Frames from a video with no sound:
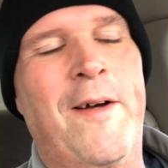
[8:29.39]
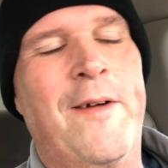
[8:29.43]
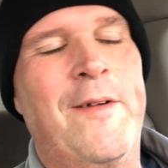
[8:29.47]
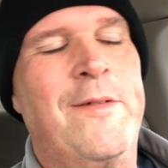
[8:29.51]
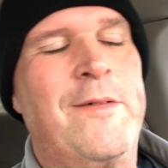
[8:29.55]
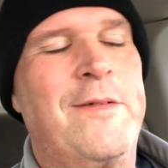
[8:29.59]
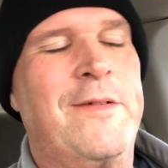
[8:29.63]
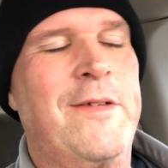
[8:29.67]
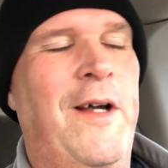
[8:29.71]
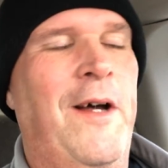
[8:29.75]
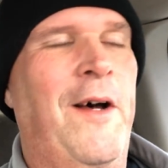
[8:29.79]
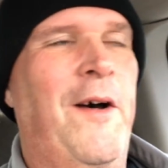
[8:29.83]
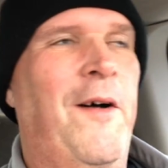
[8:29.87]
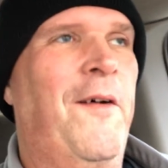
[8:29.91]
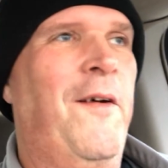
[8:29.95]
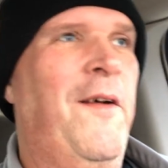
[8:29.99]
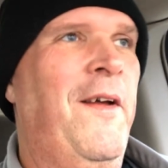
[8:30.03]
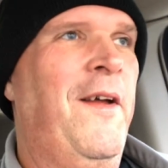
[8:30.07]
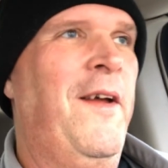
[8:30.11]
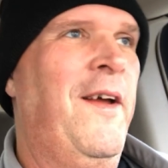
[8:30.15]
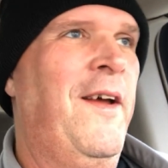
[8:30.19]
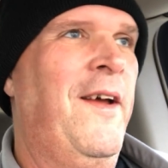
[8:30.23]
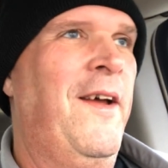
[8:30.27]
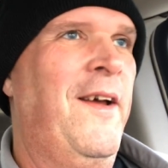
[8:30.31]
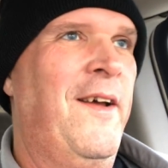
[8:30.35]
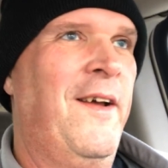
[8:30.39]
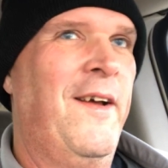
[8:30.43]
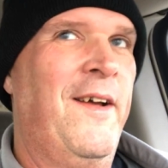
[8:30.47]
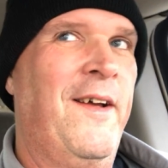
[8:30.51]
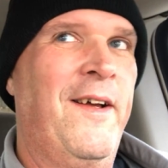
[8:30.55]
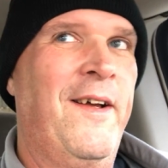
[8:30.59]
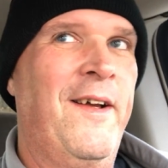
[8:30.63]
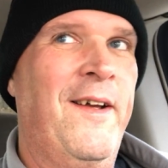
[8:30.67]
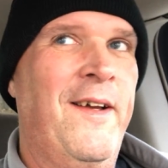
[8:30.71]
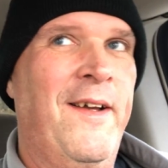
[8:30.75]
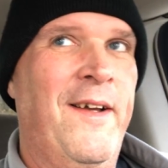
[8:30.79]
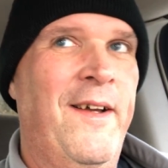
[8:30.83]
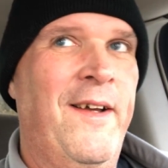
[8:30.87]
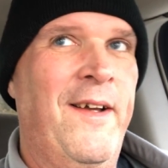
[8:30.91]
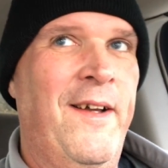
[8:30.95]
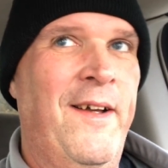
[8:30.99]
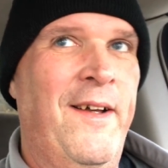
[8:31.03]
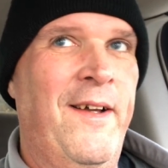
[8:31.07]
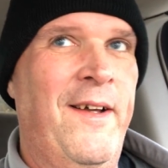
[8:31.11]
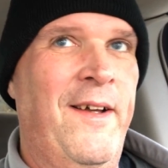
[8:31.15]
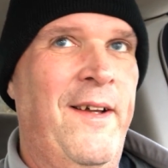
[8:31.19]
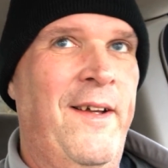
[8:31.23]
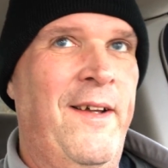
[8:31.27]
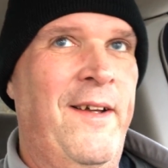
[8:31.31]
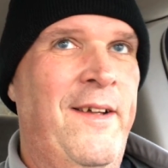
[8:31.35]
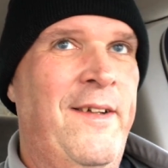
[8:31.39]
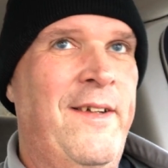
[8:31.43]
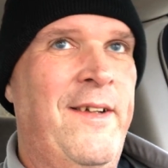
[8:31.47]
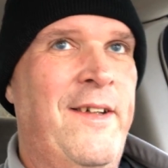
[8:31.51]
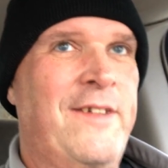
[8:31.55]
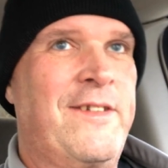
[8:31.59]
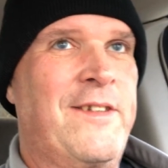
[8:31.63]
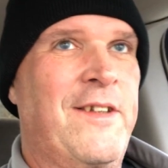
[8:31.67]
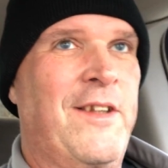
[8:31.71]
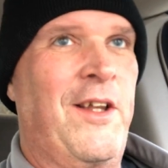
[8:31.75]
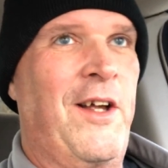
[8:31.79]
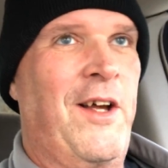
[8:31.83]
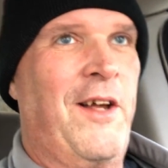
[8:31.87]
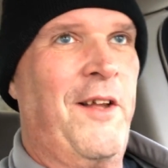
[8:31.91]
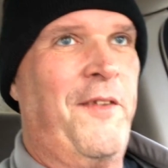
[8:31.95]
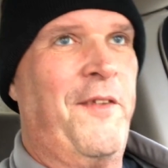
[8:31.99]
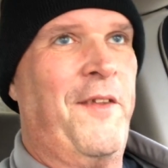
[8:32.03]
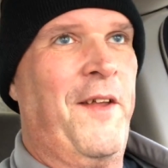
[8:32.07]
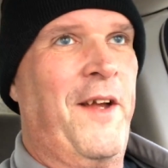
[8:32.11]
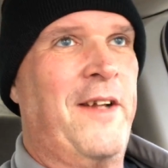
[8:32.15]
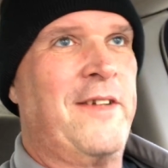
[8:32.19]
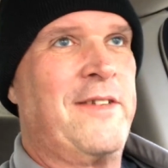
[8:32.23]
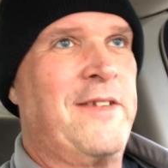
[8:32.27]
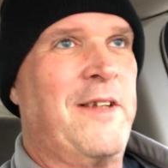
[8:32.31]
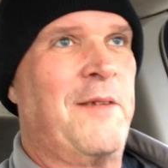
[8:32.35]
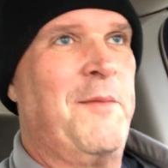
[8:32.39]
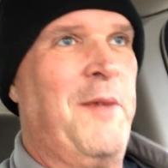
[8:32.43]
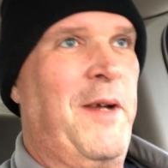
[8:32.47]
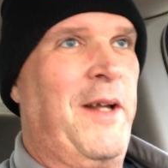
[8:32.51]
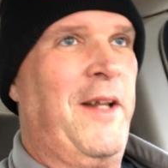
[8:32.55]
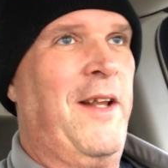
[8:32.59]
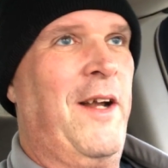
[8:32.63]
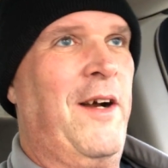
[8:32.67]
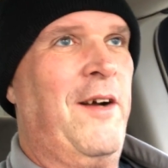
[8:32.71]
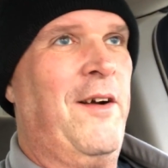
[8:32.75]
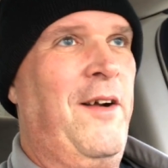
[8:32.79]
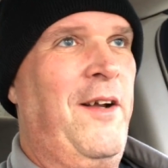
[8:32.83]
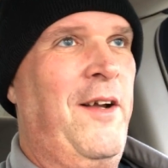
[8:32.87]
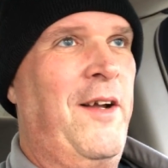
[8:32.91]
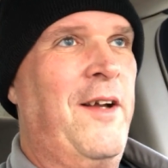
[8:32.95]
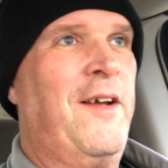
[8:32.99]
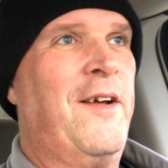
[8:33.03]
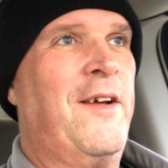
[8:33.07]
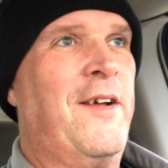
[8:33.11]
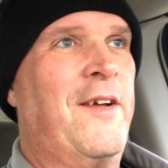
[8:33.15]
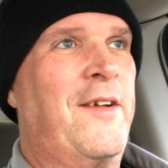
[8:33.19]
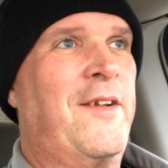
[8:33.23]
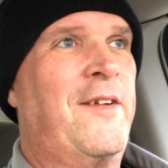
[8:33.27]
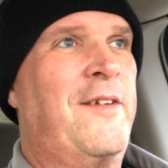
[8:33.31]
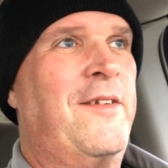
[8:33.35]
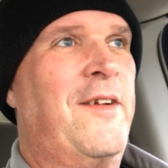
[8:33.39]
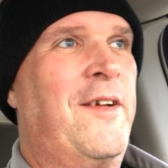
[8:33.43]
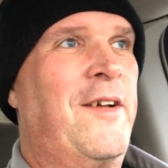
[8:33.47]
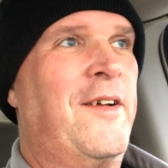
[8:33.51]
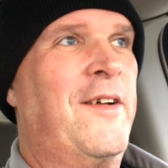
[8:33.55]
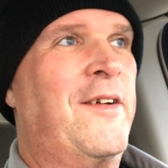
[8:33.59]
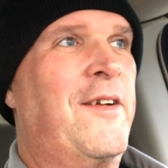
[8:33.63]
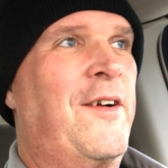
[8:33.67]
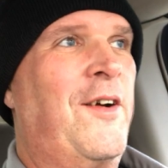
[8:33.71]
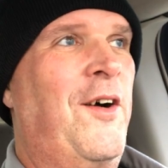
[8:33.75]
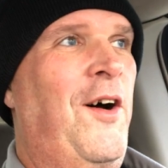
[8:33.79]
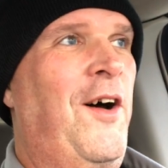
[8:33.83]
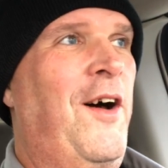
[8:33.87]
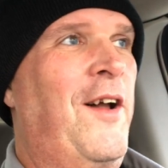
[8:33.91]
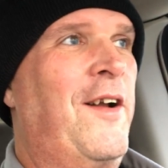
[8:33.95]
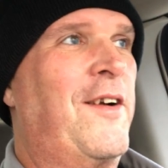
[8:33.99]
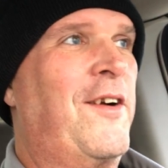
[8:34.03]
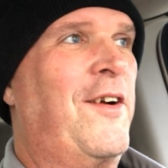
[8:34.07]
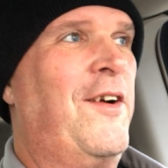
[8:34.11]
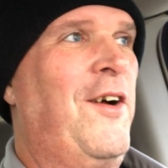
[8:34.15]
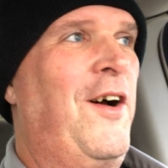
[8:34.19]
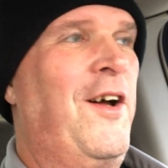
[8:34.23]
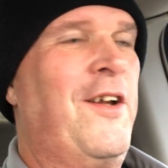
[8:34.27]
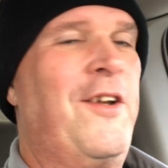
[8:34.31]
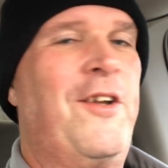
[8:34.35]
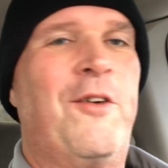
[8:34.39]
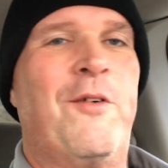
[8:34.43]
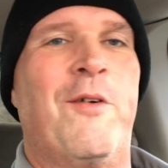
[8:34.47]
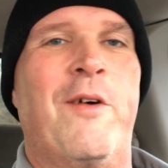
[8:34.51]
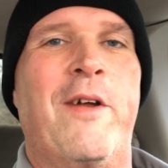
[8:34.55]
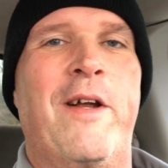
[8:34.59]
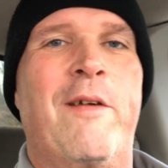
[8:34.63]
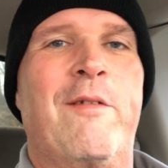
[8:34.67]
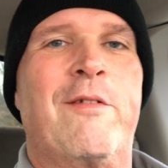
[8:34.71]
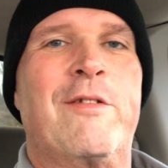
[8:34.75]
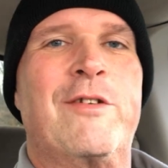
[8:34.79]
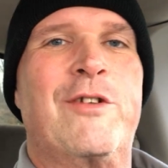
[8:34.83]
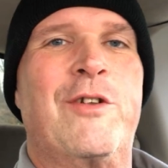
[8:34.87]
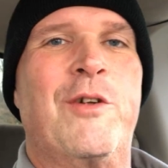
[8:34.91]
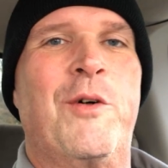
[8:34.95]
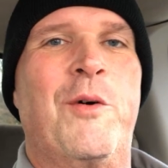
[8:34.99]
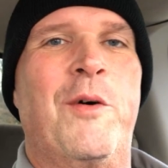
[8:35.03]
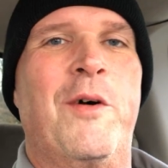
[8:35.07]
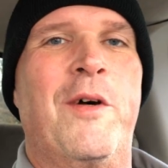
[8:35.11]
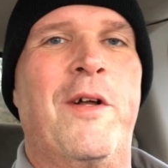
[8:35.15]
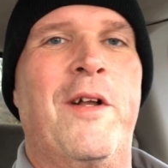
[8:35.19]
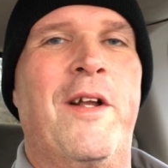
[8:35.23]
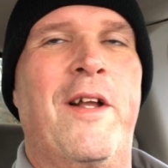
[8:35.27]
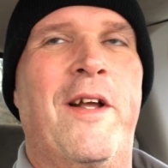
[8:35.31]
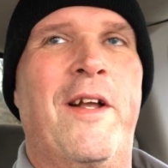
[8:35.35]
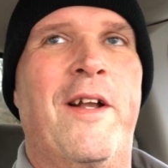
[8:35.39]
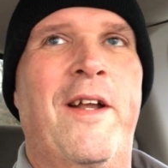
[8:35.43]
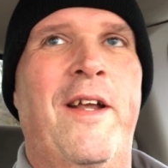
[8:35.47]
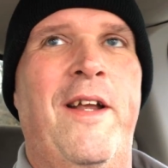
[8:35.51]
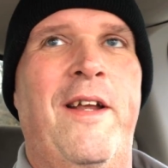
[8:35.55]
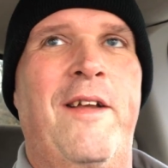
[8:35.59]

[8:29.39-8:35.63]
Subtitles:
So just a lot of things. I mean, God knew what He was doing, and